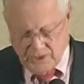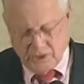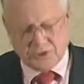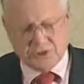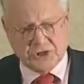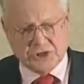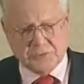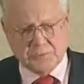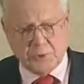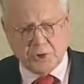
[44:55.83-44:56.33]

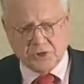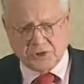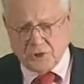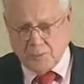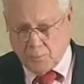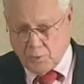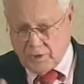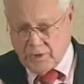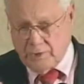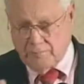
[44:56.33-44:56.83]
years' experience,
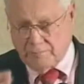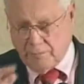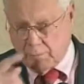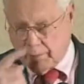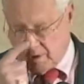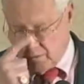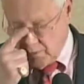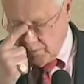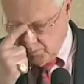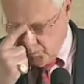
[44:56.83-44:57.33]
I'm reading from
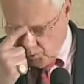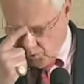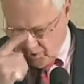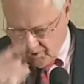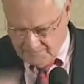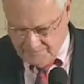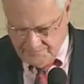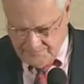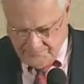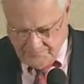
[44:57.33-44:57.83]
my
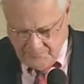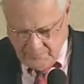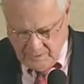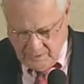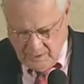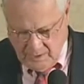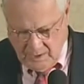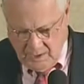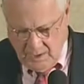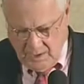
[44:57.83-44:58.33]
report,
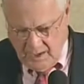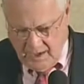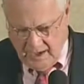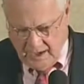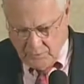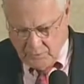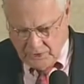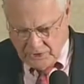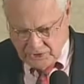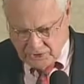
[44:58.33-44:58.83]

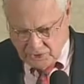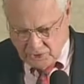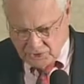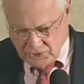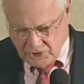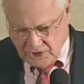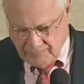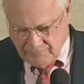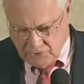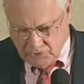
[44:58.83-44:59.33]
and
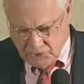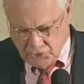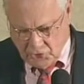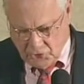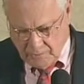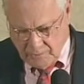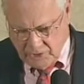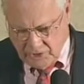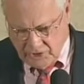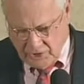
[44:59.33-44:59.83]
research, I've
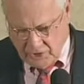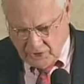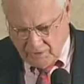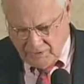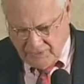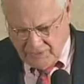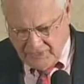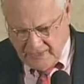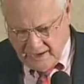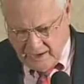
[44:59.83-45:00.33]
determined there are
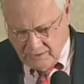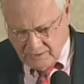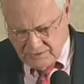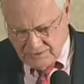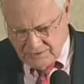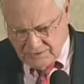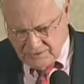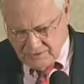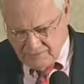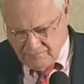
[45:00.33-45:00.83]

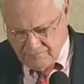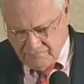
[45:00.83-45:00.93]
thousands of